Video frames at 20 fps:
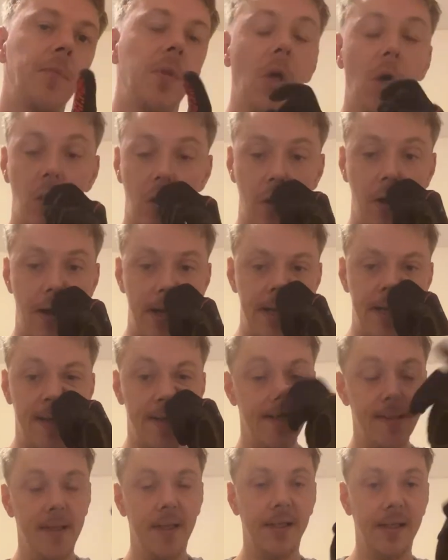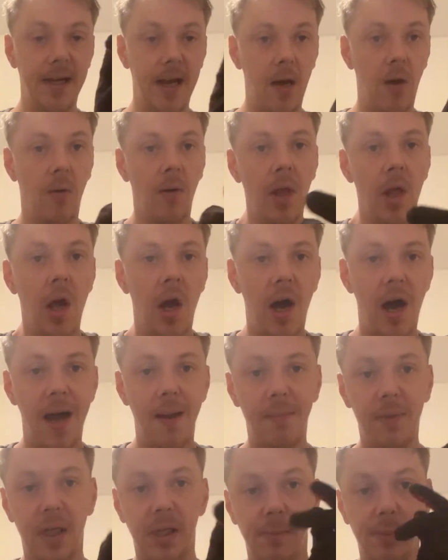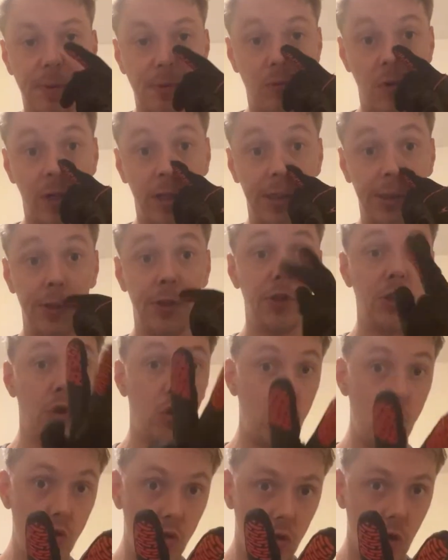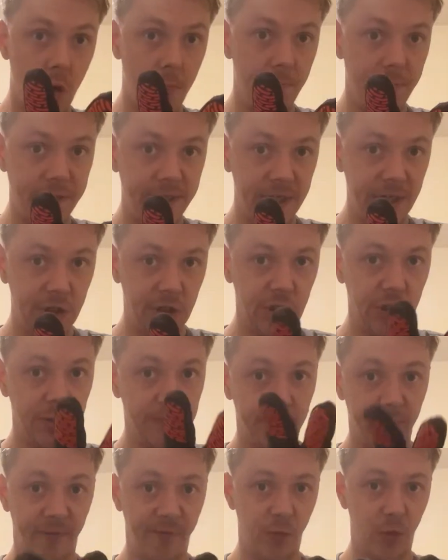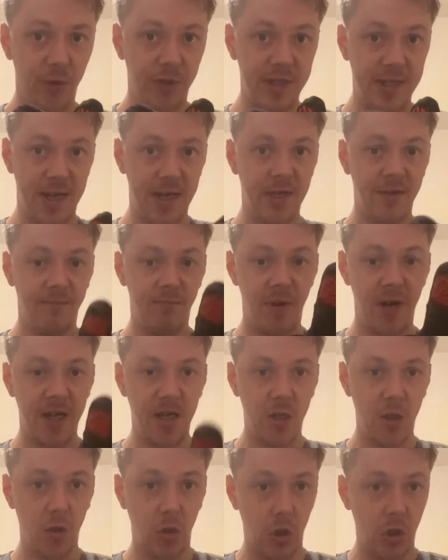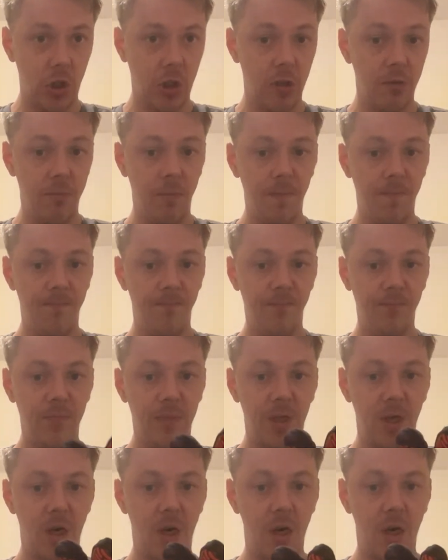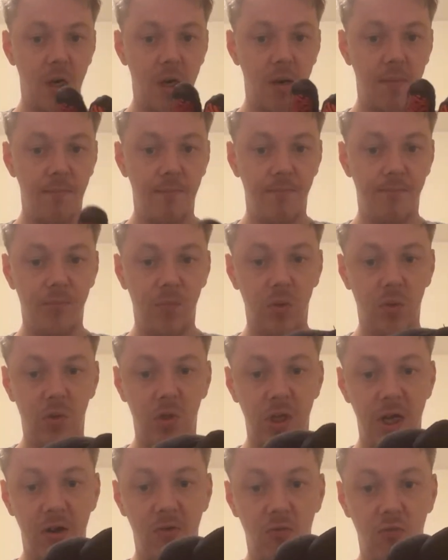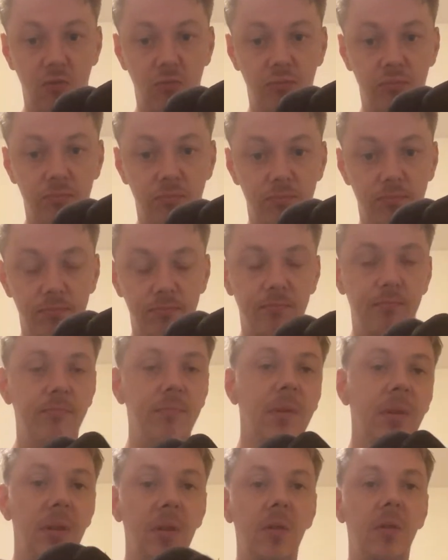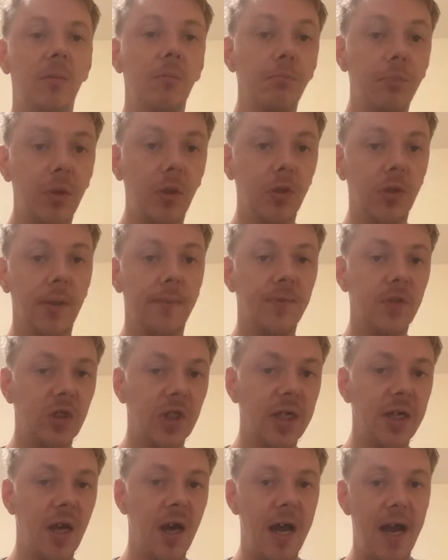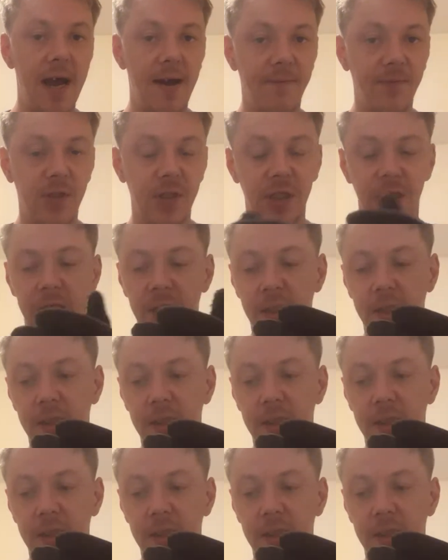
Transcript: All right, now I'm going to be running 2 competitions before the end of my YouTube channel, because obviously I have to